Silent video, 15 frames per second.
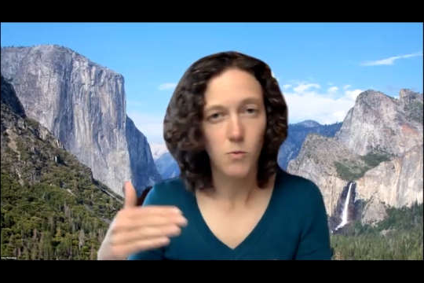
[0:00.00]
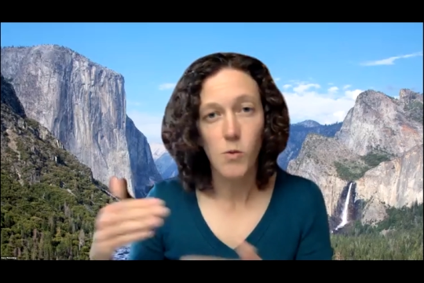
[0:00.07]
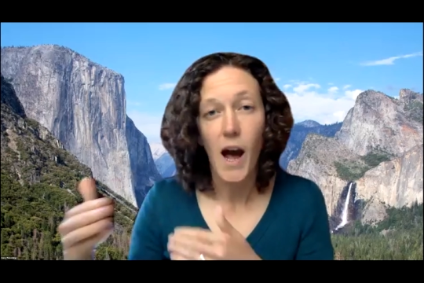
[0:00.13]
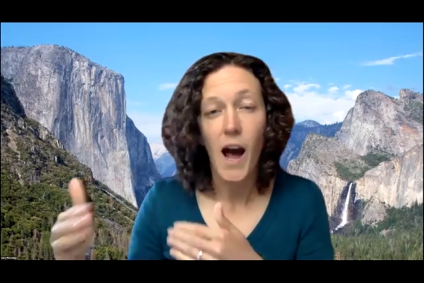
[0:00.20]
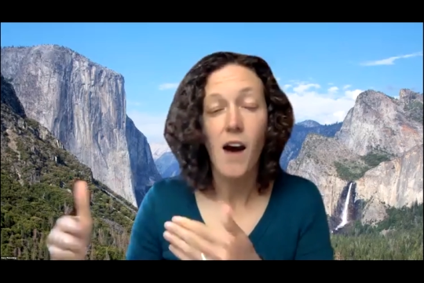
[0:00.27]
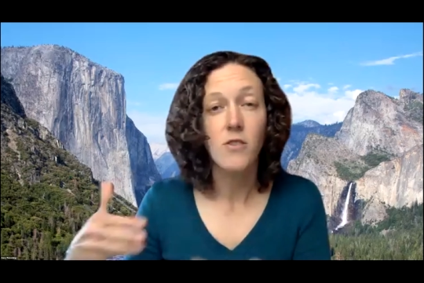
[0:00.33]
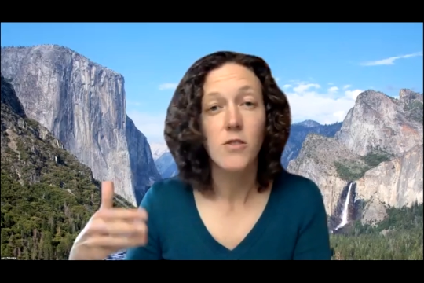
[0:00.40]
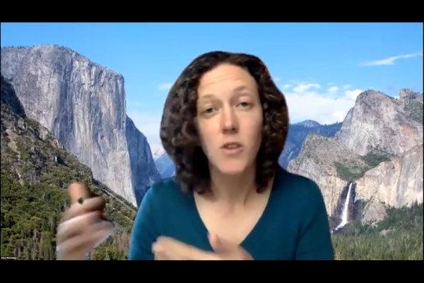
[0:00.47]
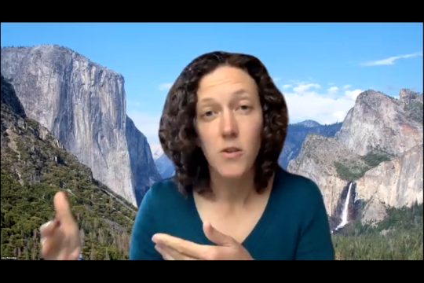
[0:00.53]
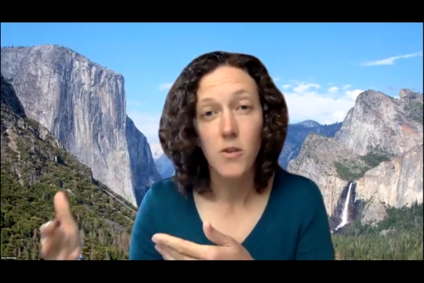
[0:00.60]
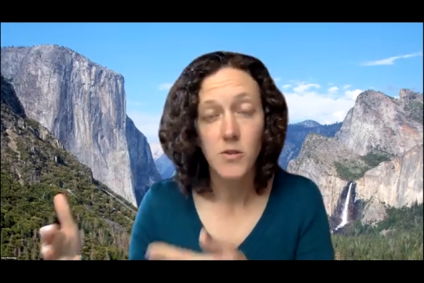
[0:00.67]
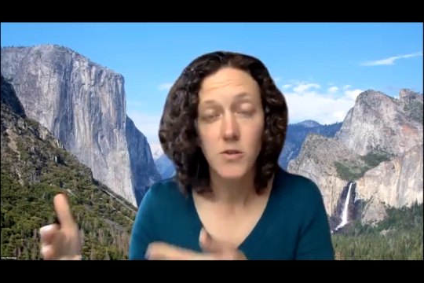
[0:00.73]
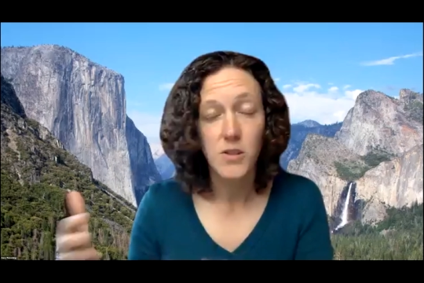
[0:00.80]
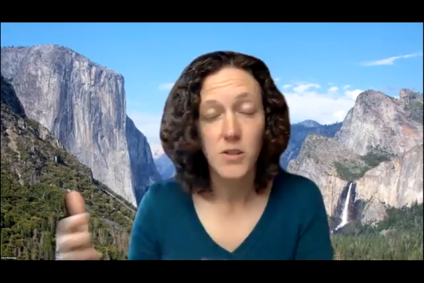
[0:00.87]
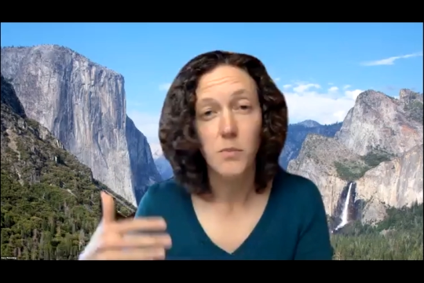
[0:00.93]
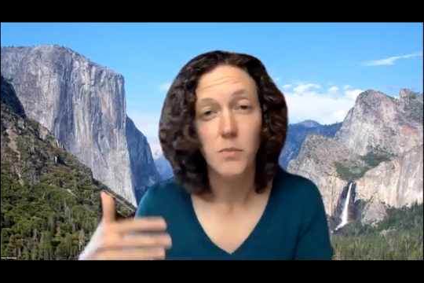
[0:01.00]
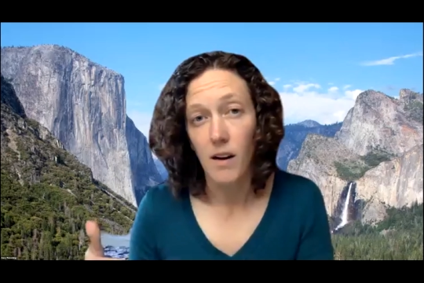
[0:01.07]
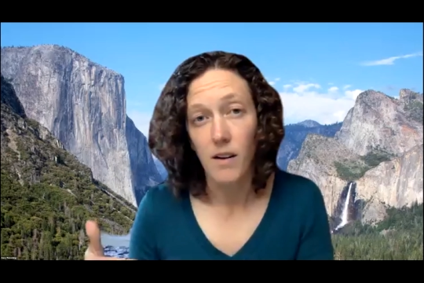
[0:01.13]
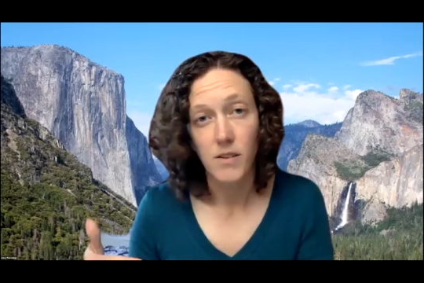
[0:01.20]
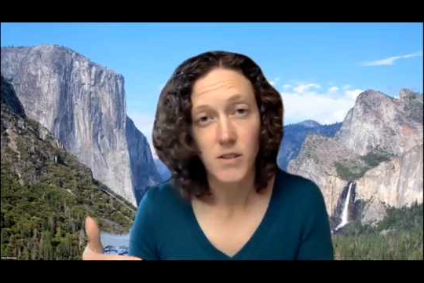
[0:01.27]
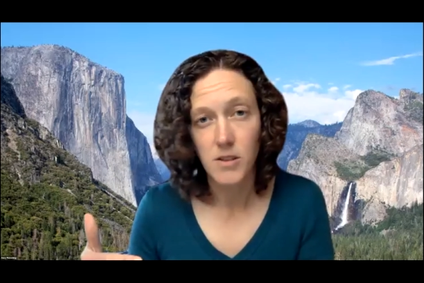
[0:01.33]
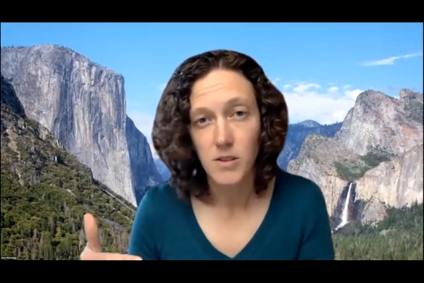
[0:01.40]
how do those
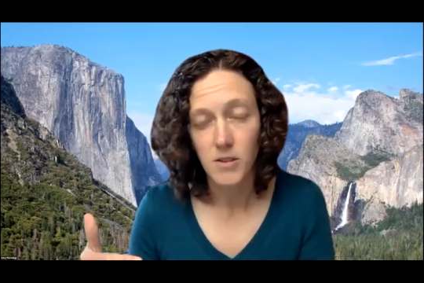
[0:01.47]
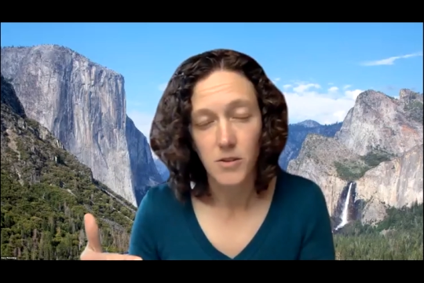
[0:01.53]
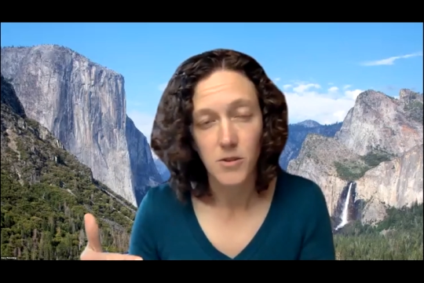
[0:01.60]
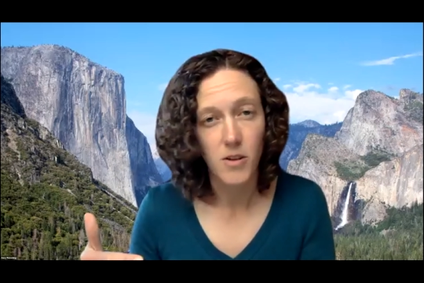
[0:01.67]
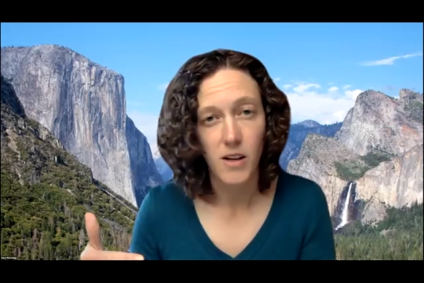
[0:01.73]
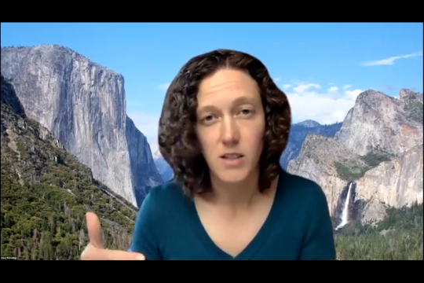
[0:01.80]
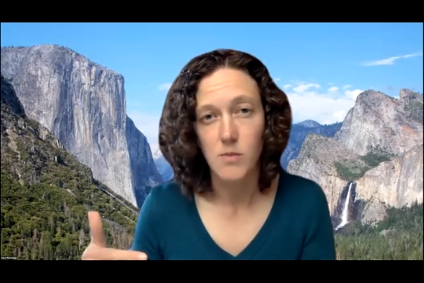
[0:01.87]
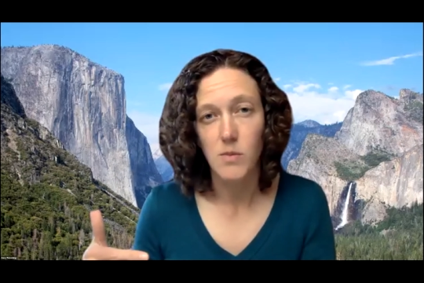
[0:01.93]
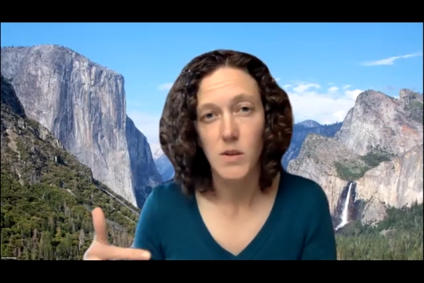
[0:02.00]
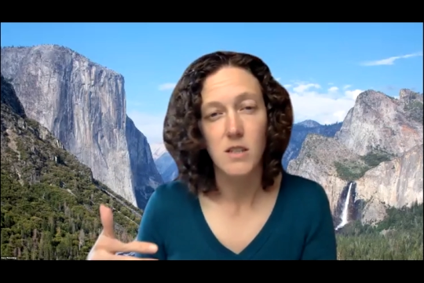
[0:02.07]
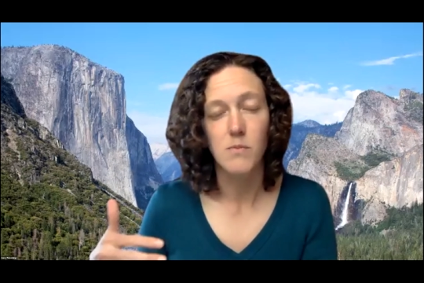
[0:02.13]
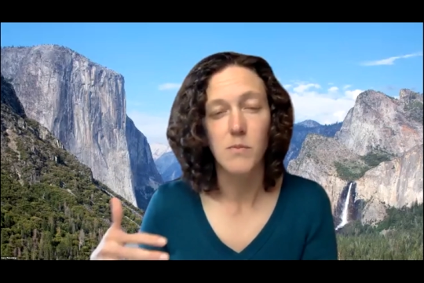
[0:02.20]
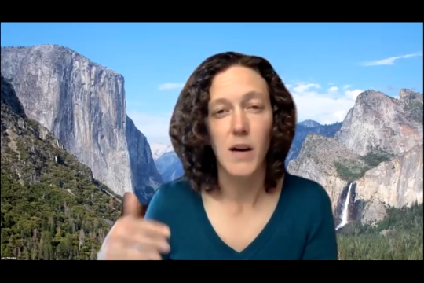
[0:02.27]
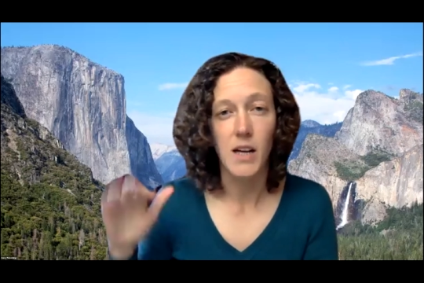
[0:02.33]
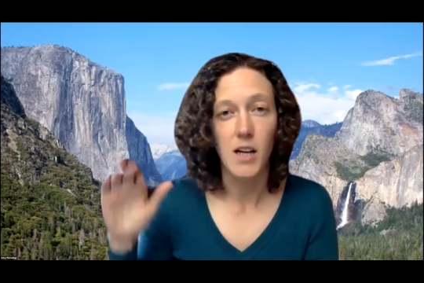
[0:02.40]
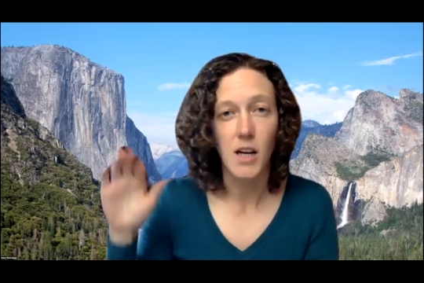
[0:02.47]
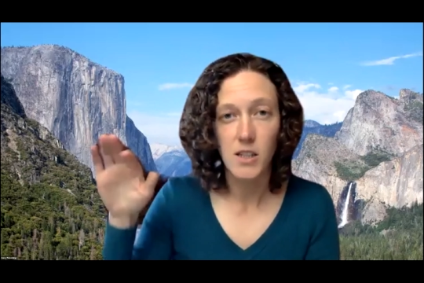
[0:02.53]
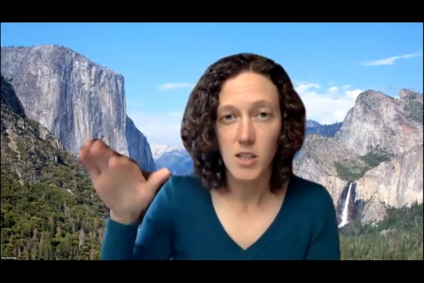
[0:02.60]
compare to transmission by